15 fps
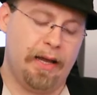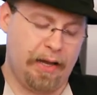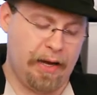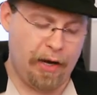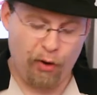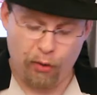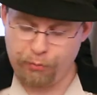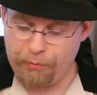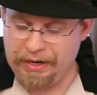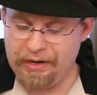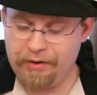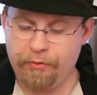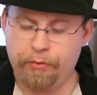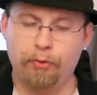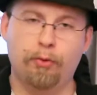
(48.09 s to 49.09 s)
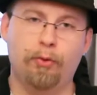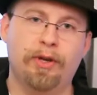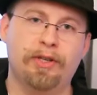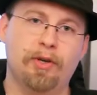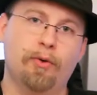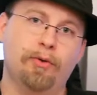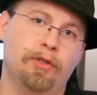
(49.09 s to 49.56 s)
And I don't mean through
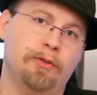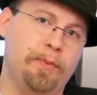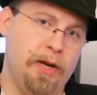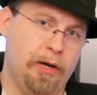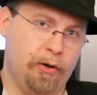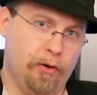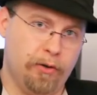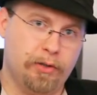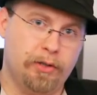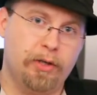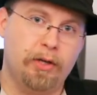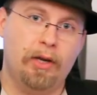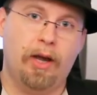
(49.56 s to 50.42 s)
its own speakers.